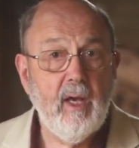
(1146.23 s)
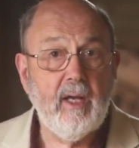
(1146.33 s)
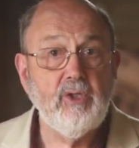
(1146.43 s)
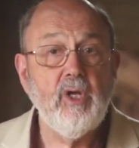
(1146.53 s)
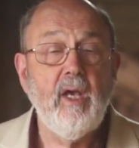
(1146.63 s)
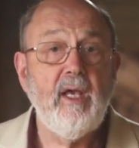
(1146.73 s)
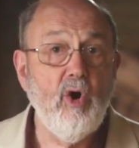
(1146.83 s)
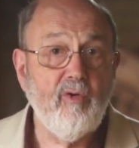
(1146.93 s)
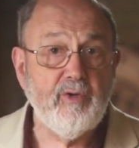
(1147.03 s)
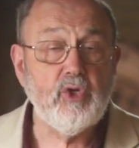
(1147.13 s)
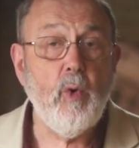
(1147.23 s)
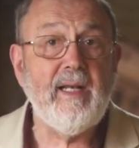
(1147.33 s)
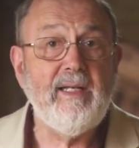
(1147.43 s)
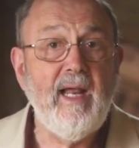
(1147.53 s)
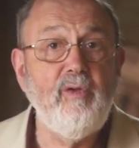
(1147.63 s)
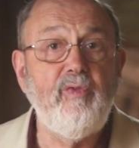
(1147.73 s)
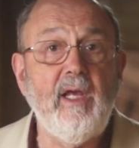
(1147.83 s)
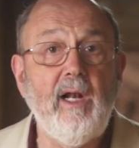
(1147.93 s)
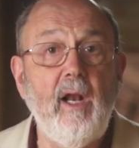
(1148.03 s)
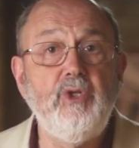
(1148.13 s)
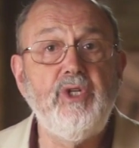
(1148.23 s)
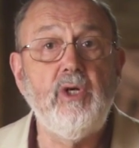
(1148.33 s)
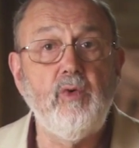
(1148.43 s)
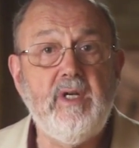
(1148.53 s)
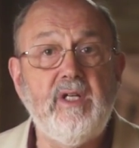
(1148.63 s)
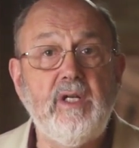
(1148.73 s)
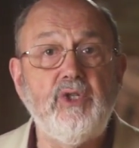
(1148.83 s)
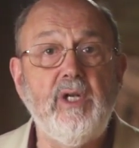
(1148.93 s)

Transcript: and he offers quite lengthy closing greetings,